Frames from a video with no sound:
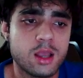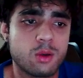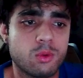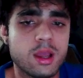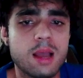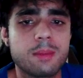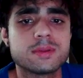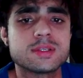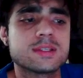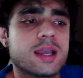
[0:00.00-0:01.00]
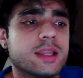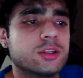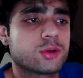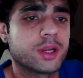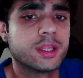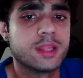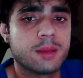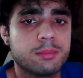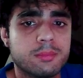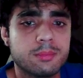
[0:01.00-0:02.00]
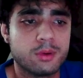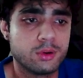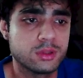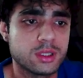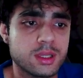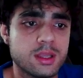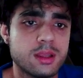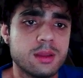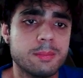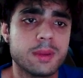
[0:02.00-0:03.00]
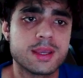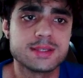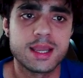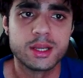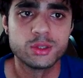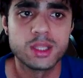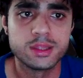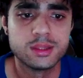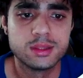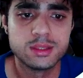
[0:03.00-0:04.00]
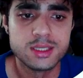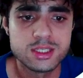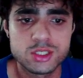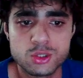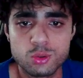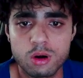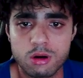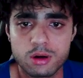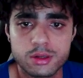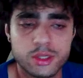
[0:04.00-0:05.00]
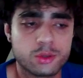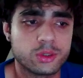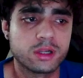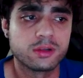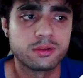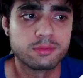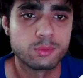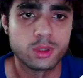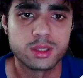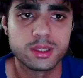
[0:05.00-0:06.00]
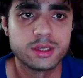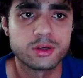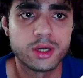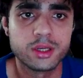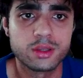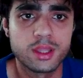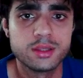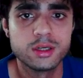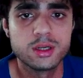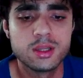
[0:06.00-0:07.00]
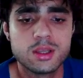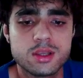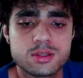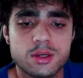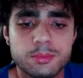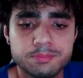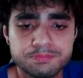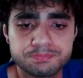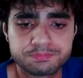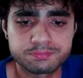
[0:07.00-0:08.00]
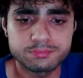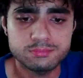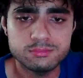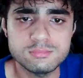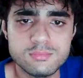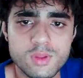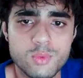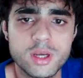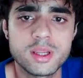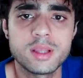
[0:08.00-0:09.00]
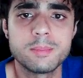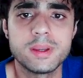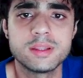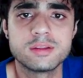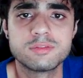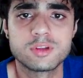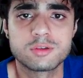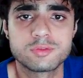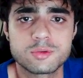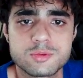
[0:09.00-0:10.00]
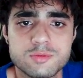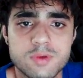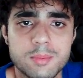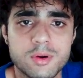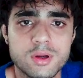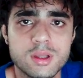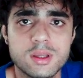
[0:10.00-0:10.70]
What happens is I integrated that both because I know that these two are really well integrated together. So when I had made the fill out forms webhook,